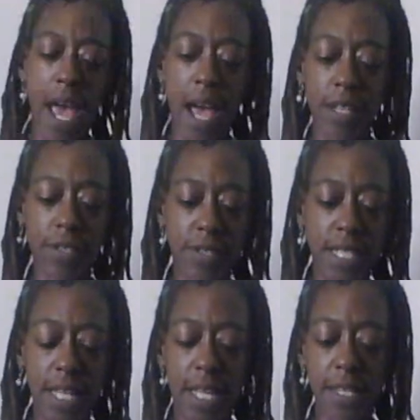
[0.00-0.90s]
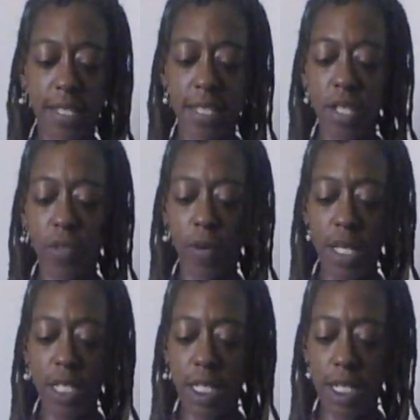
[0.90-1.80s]
I do see in the
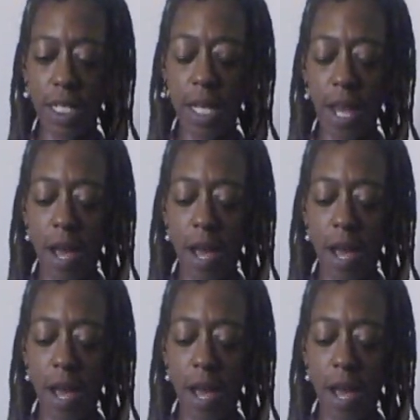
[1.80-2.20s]
situation,